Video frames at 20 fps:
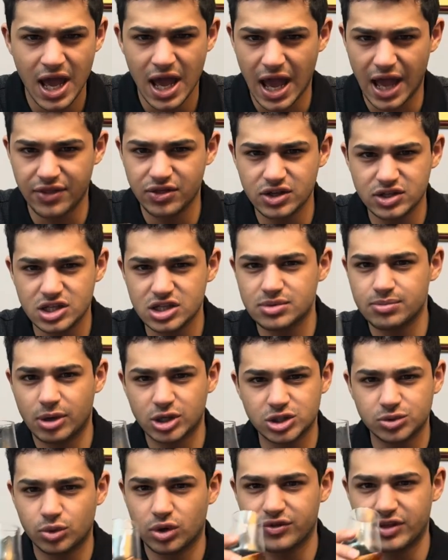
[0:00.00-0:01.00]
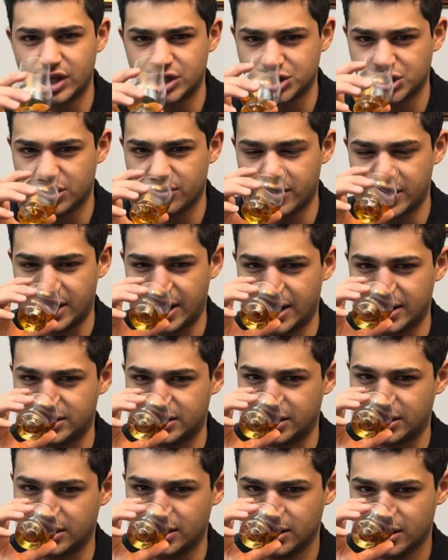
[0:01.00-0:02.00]
And this is much more of that cherry
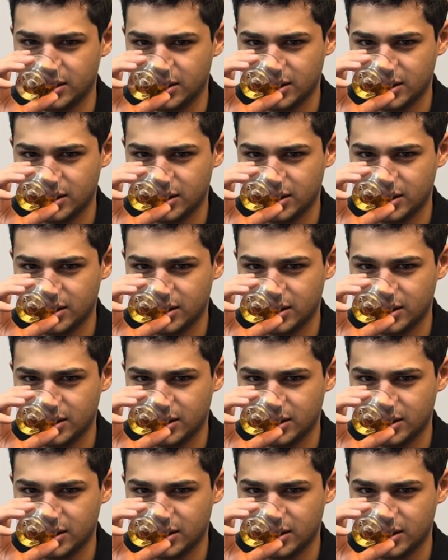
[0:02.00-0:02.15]
candy.